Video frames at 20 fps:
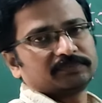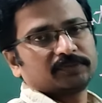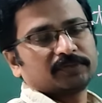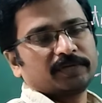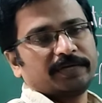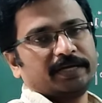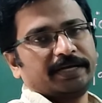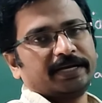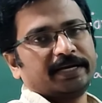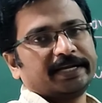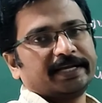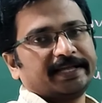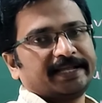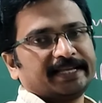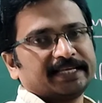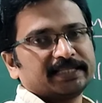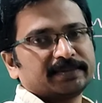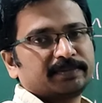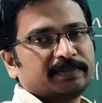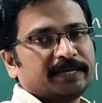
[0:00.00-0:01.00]
Okay, it can
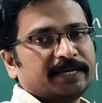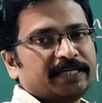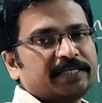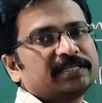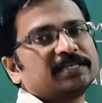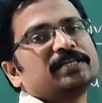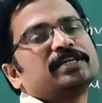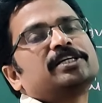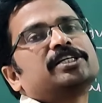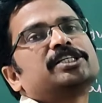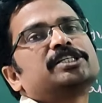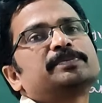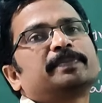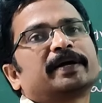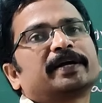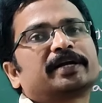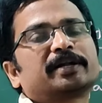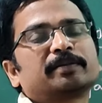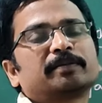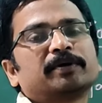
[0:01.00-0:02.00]
explain
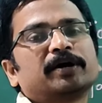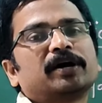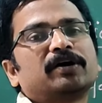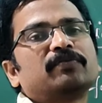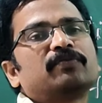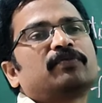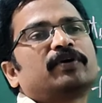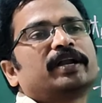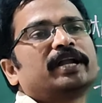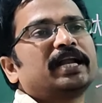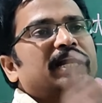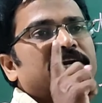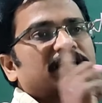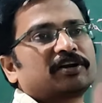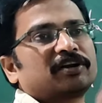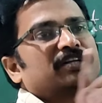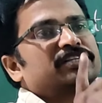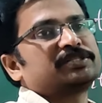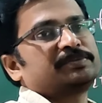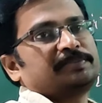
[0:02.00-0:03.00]
spectrum of one
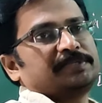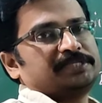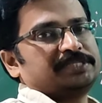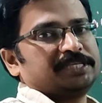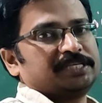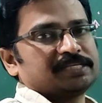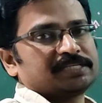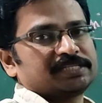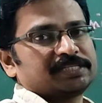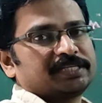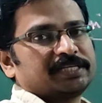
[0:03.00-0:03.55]
electron species.